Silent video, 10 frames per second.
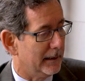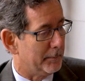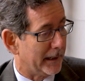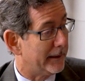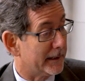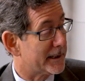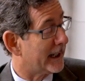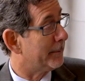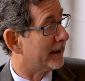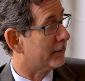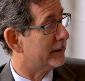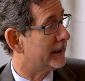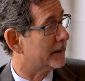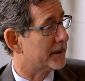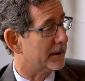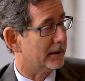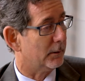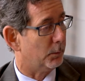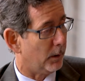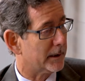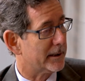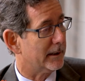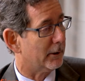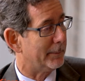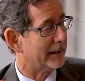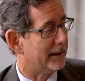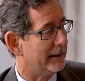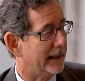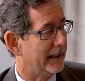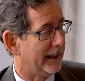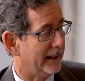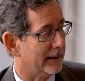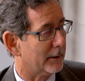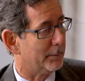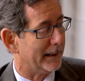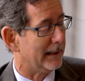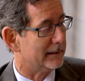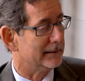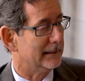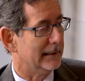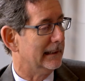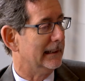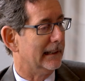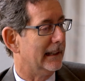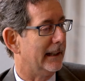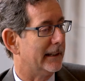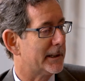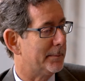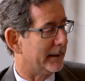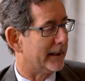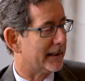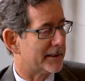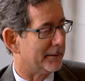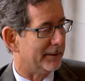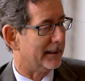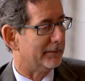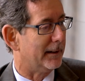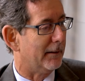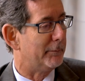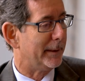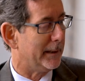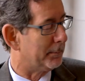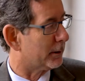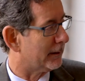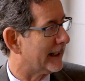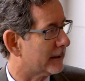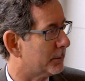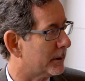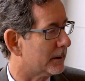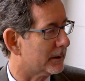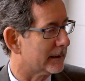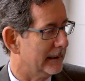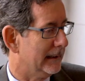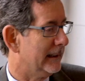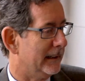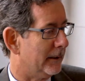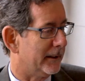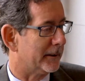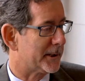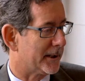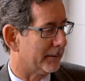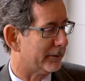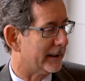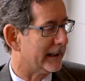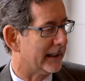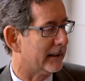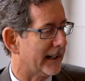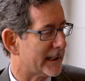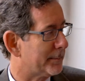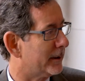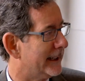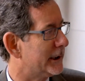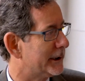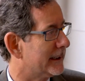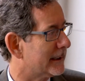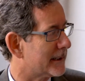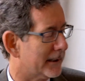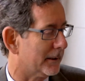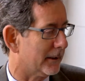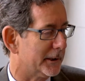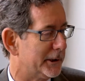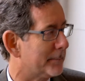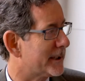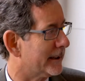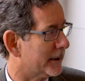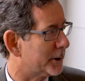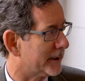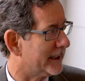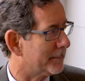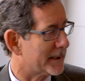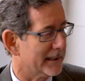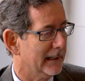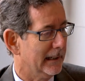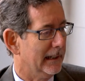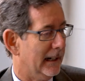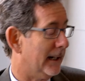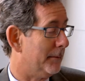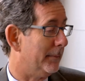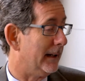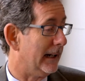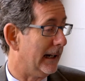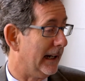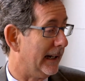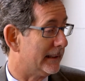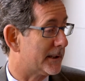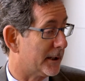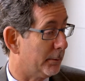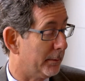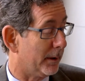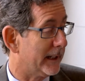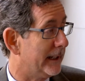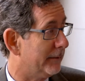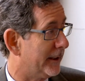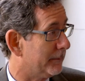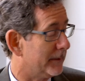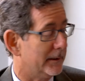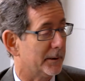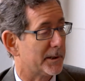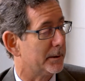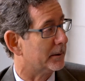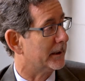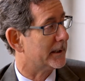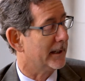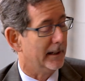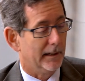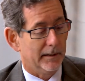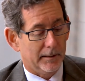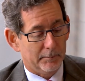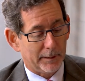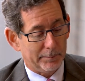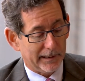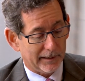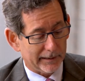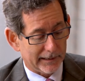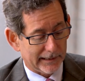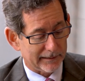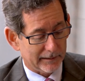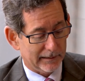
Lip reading: but I think a segment of our readers want to know about. They care about the experience of people around the world, you know, their suffering and their aspirations, their hardships and their dreams. And so we want to give them those stories. But beyond that,